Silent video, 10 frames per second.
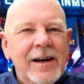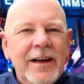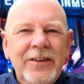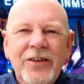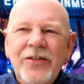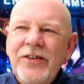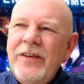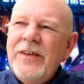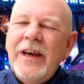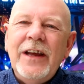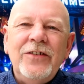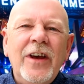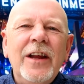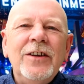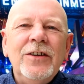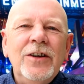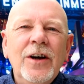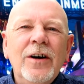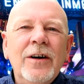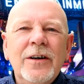He doesn't even get 10
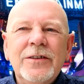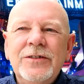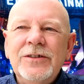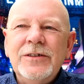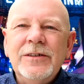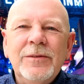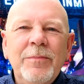yards